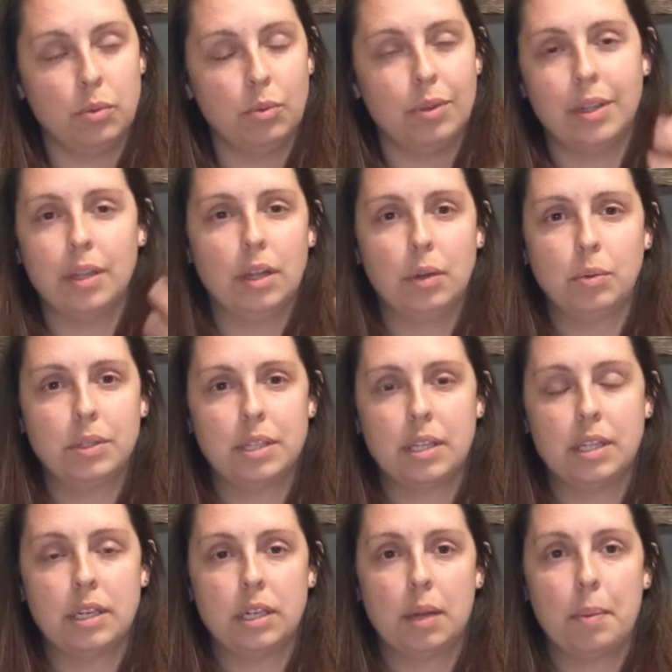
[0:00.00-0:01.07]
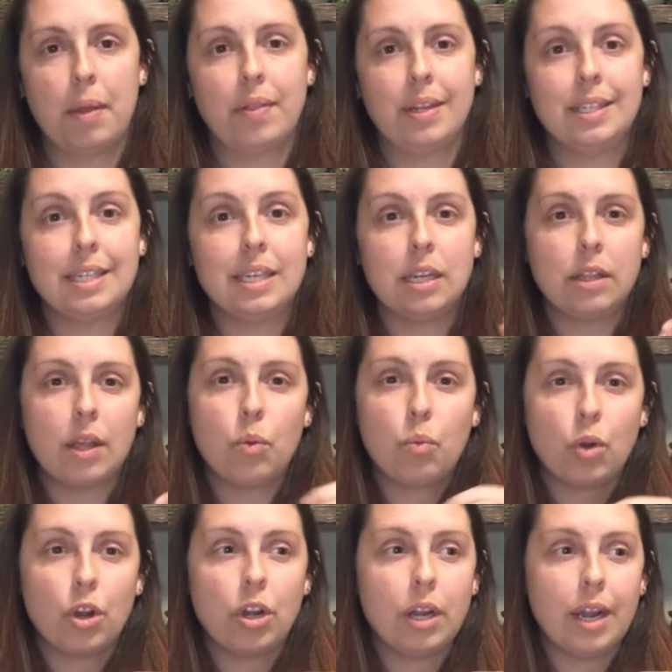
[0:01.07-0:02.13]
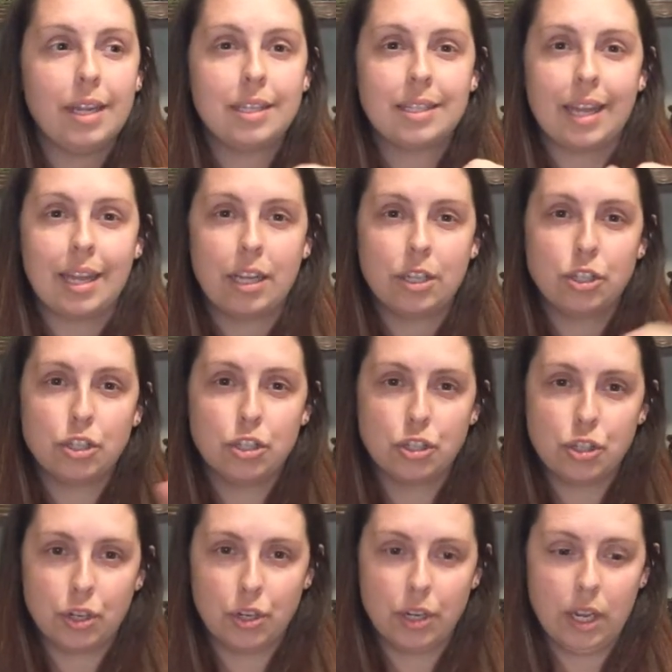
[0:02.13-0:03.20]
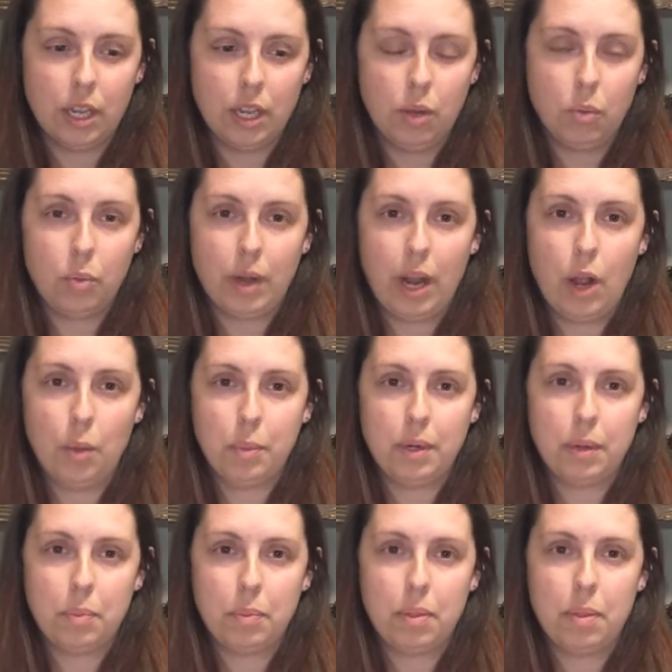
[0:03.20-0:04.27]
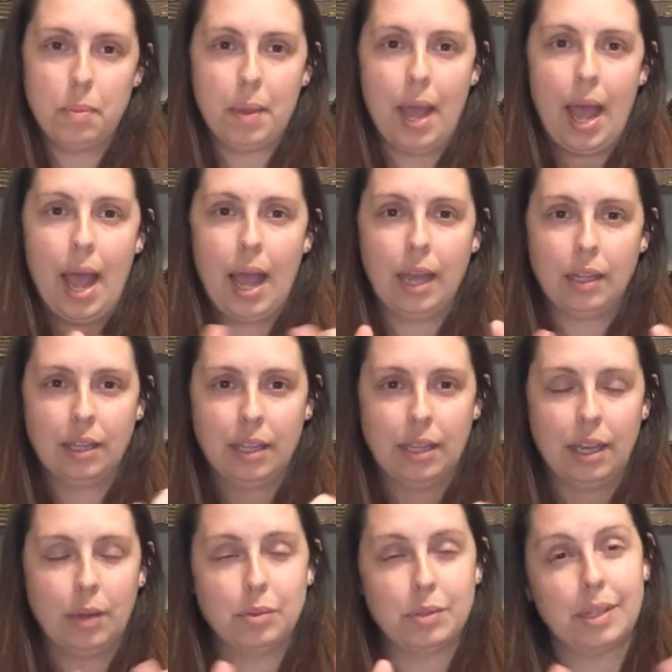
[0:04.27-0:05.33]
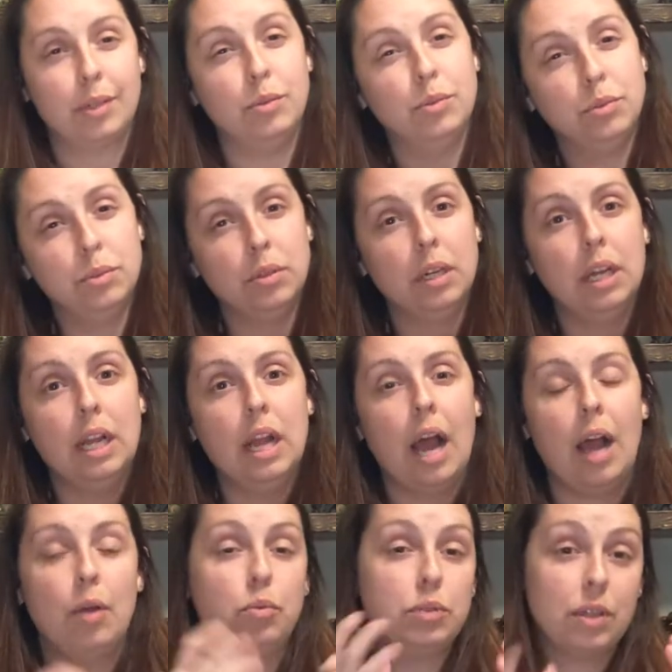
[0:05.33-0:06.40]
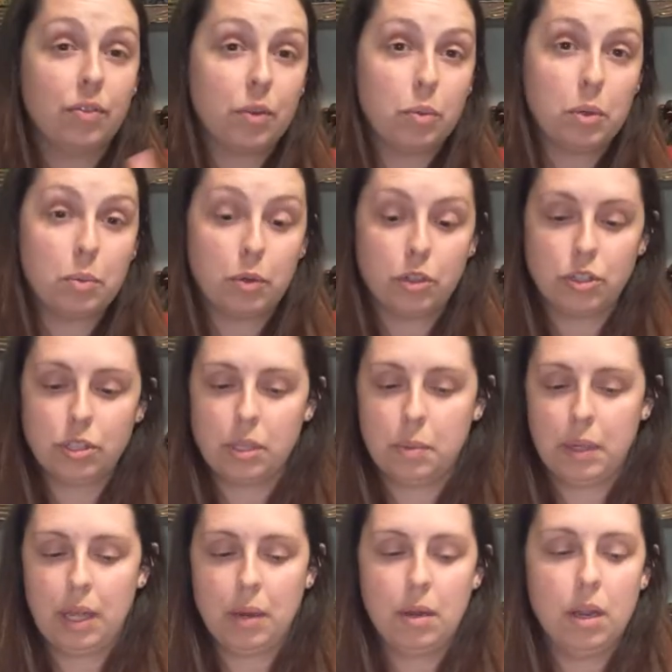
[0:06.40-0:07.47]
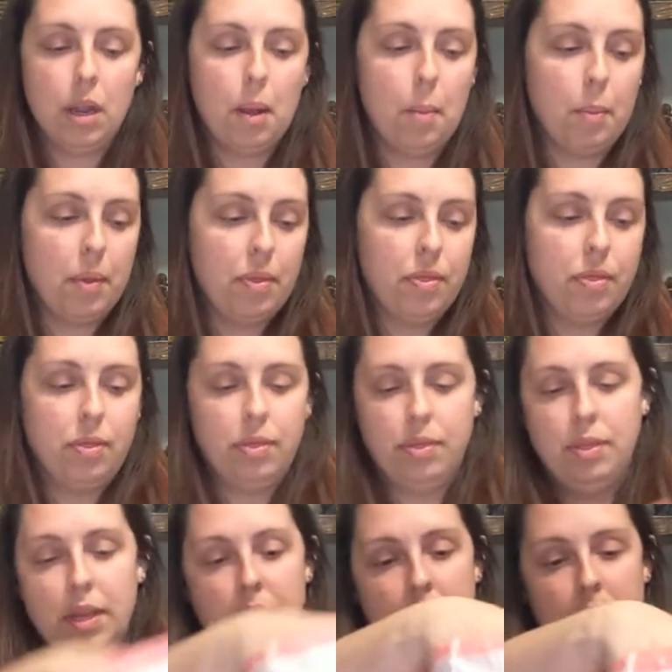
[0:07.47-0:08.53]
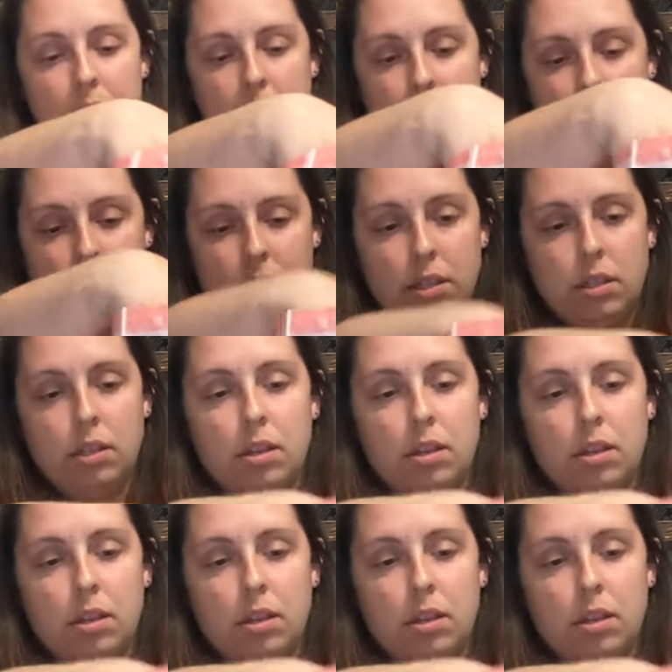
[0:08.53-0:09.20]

I want to say they didn't come out. They didn't, they weren't as like sturdy when I opened up the bag. Like I was like, ooh, I definitely wouldn't purchase them again. But these,